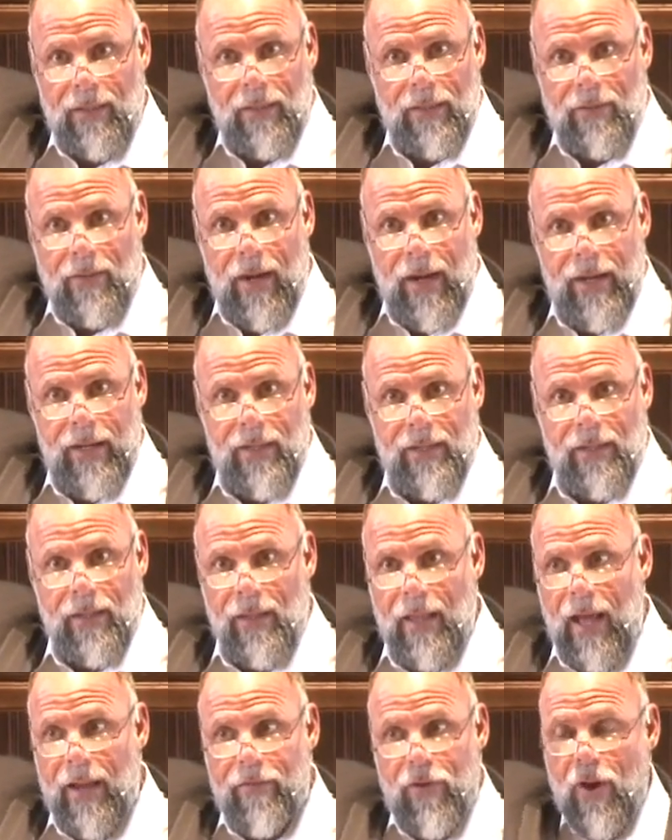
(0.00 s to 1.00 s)
Right? A
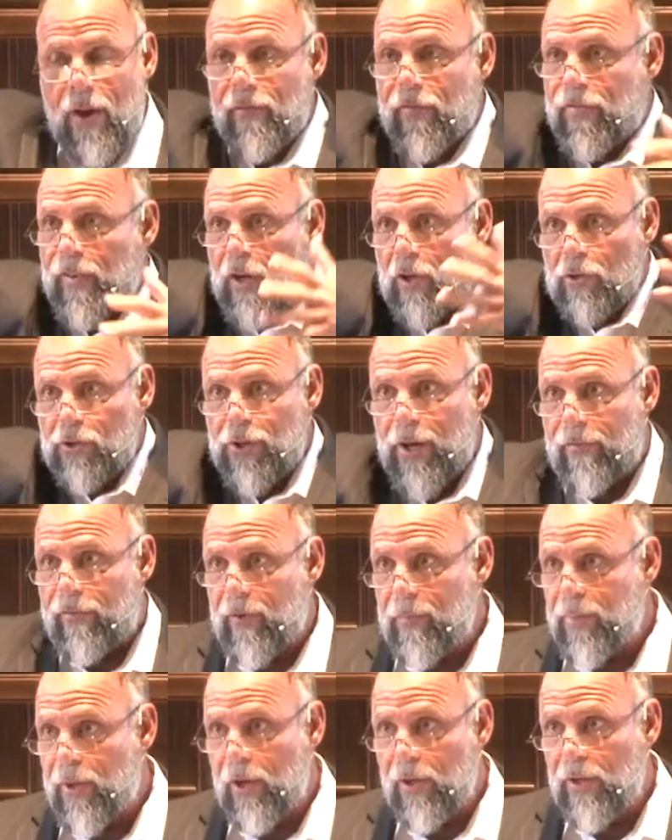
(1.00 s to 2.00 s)
lot of you have phones, you have
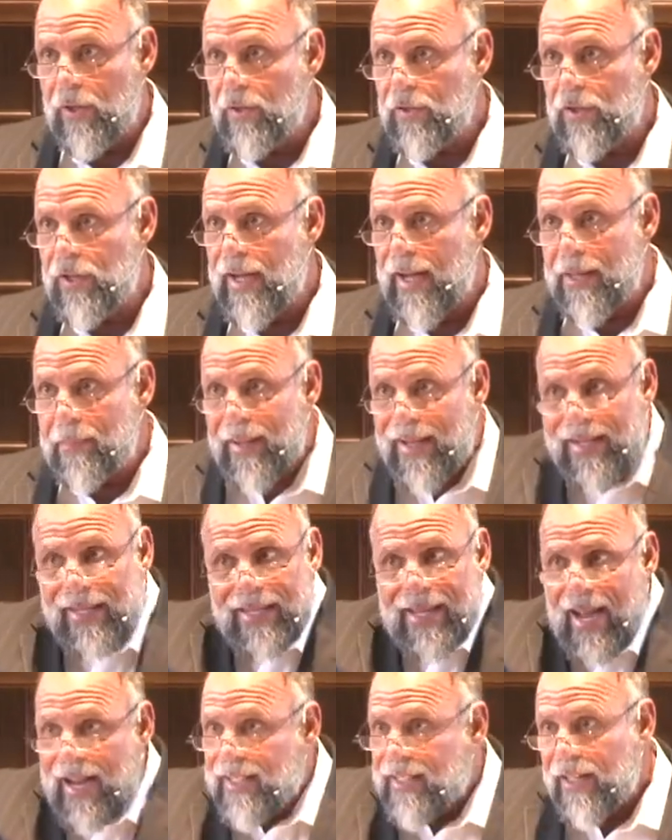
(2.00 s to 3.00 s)
computers. You got to be
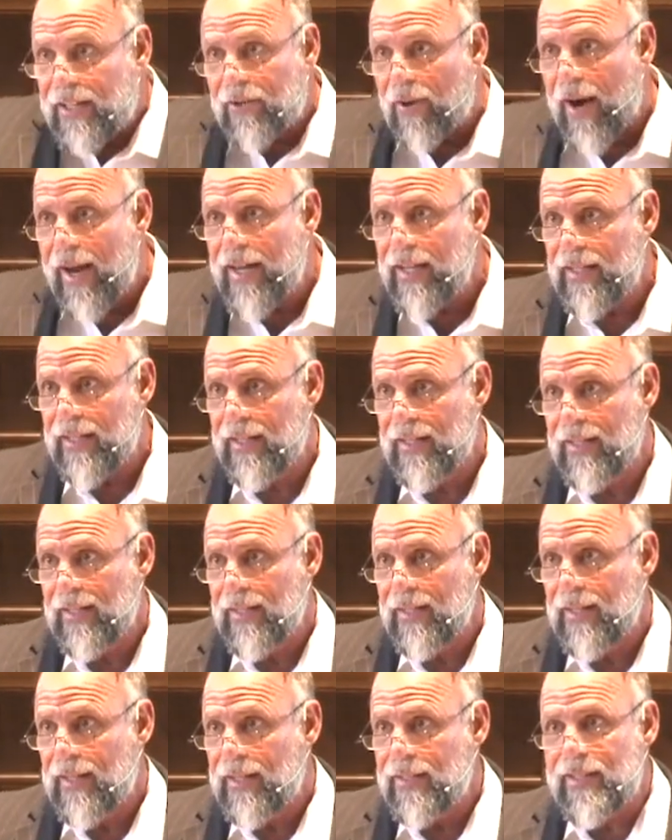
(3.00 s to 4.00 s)
connected, right?
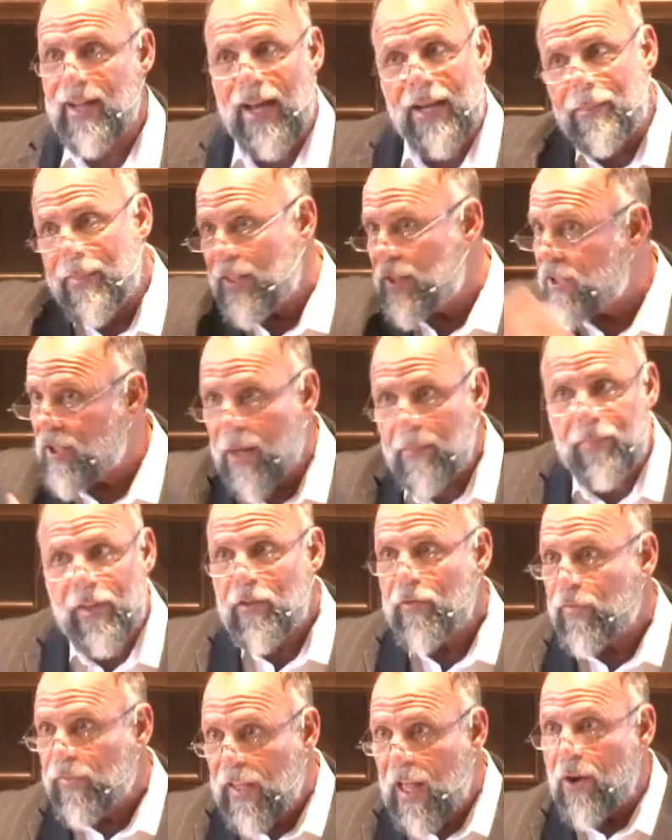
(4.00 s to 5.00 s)
There's got to be something
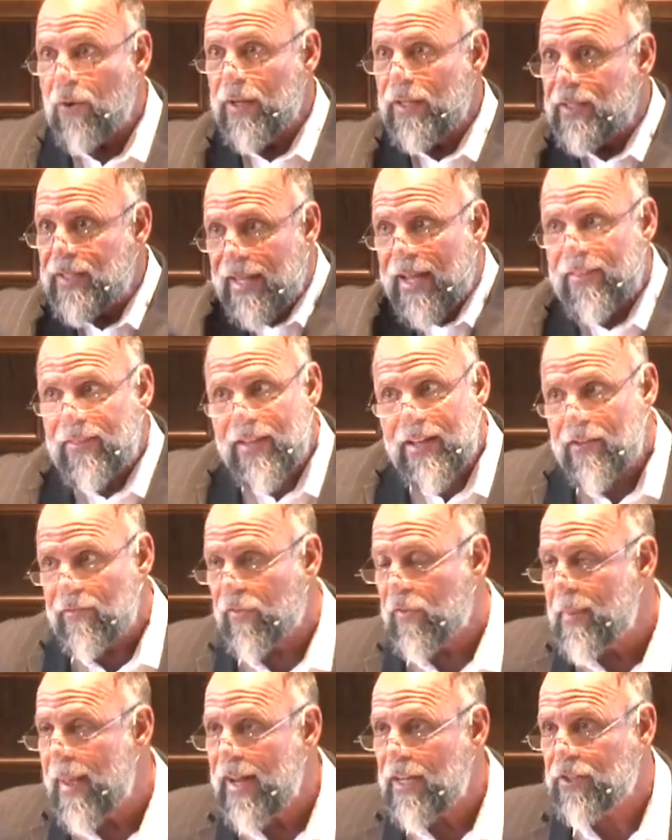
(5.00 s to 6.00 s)
flowing to get the
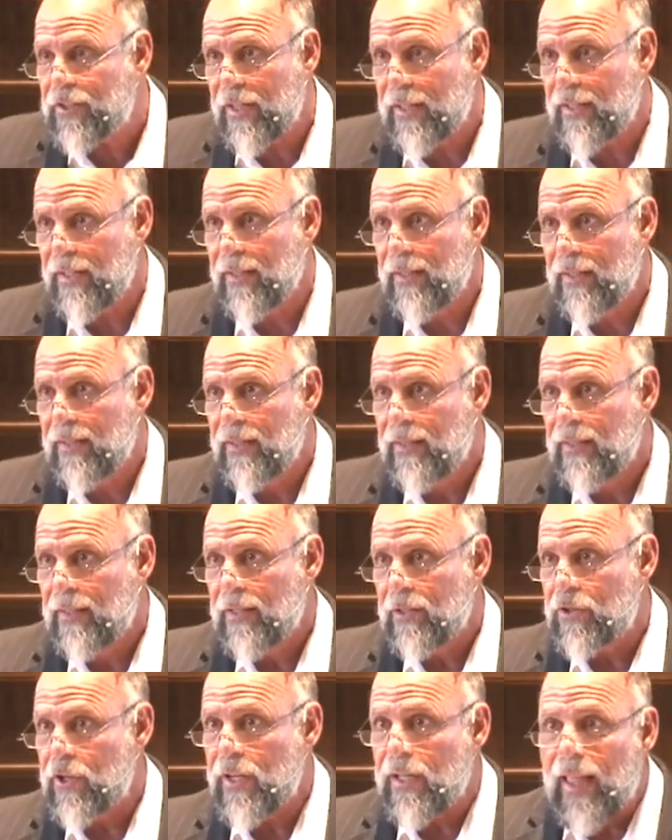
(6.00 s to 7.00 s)
information.
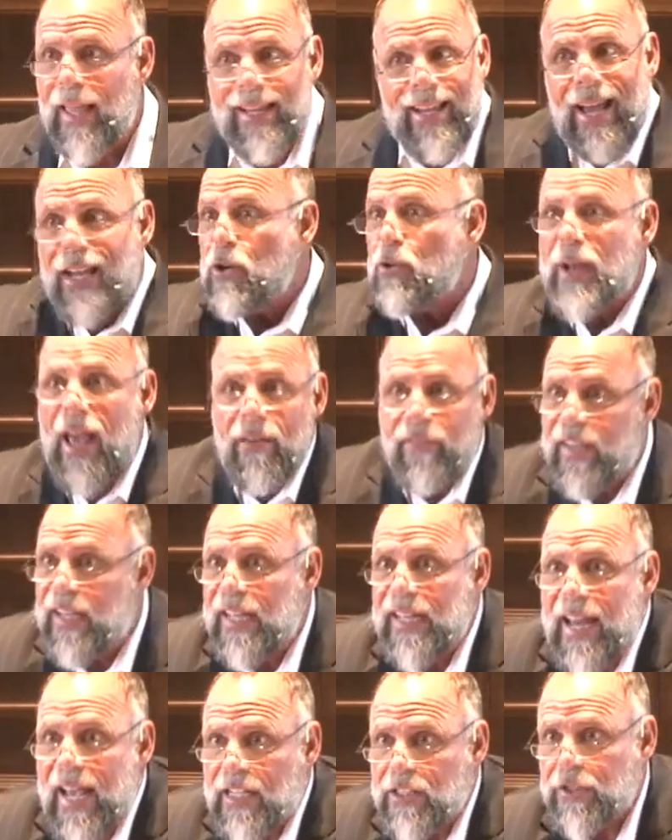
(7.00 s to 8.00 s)
So you're like, I don't have a
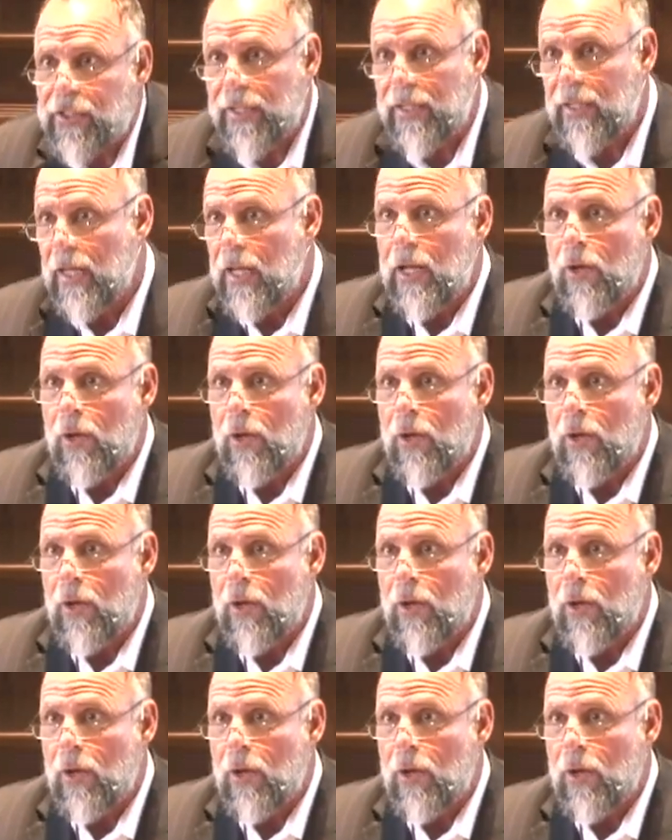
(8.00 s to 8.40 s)
connection.